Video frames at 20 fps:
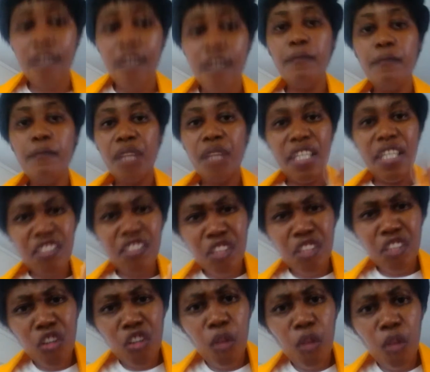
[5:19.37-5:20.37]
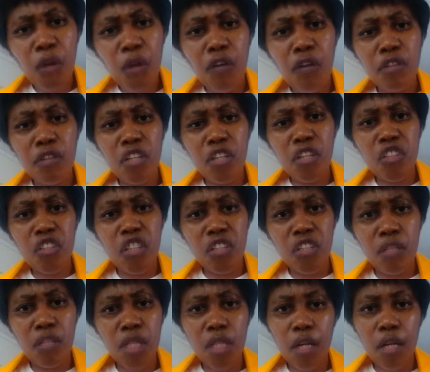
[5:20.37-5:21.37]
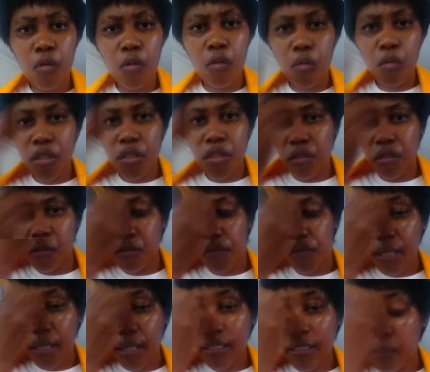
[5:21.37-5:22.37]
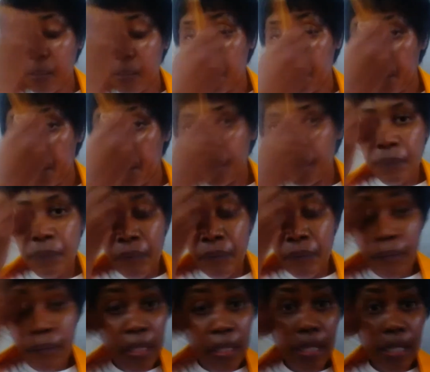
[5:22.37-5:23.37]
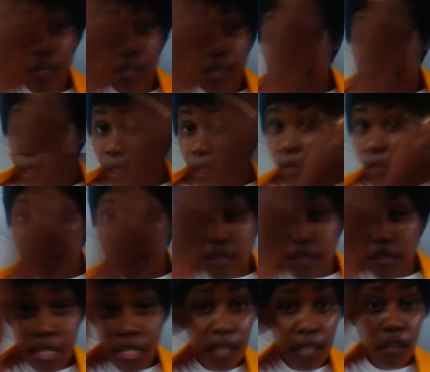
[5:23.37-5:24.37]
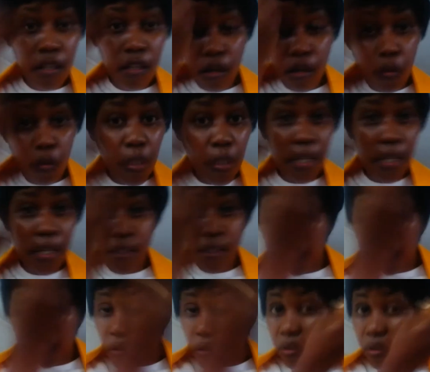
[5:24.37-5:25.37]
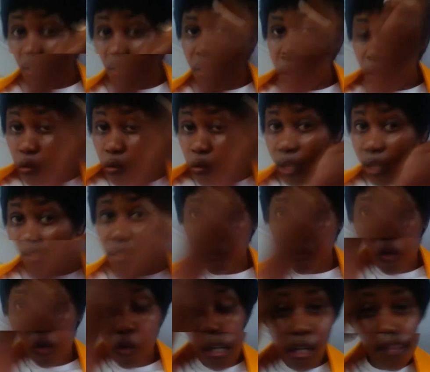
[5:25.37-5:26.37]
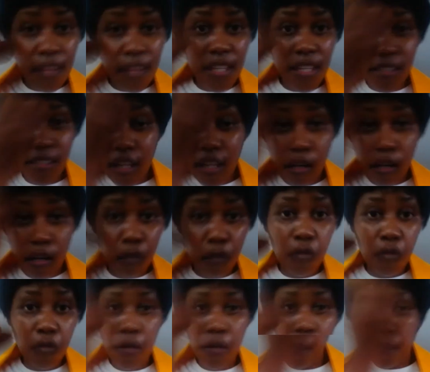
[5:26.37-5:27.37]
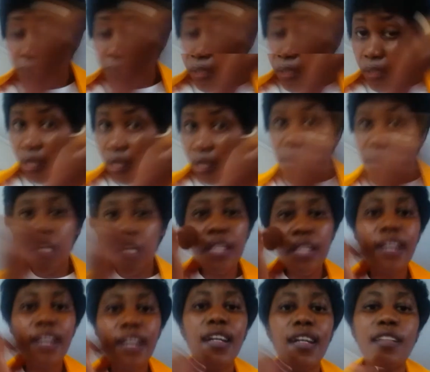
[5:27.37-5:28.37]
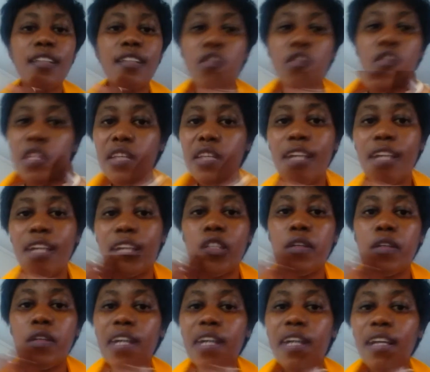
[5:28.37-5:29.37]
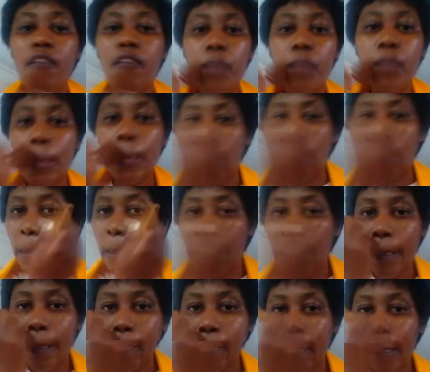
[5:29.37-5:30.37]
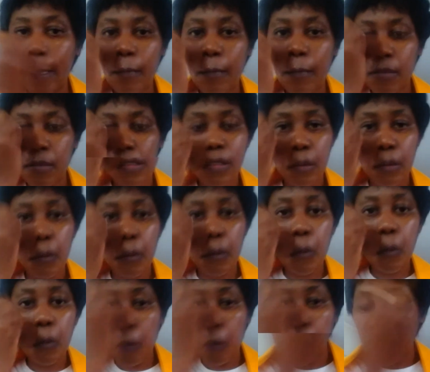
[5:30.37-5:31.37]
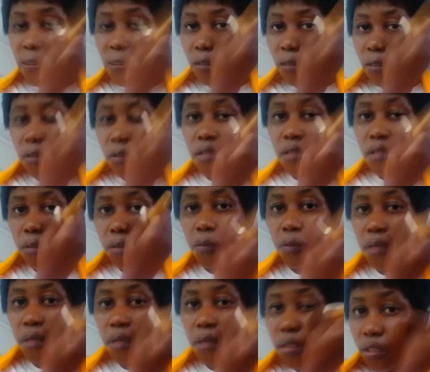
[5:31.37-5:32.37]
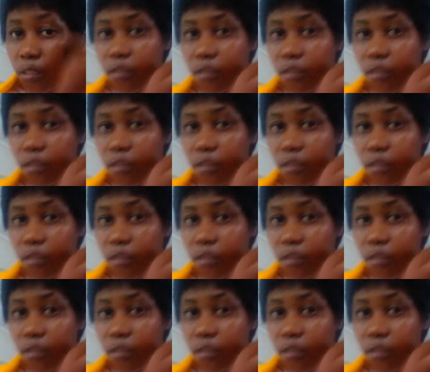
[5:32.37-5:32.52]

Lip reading: And it's the normal foundation cream that I always use, right? And then when I now really washed all of that off, then I got to the natural color of my skin again, and I was now almost so disappointed.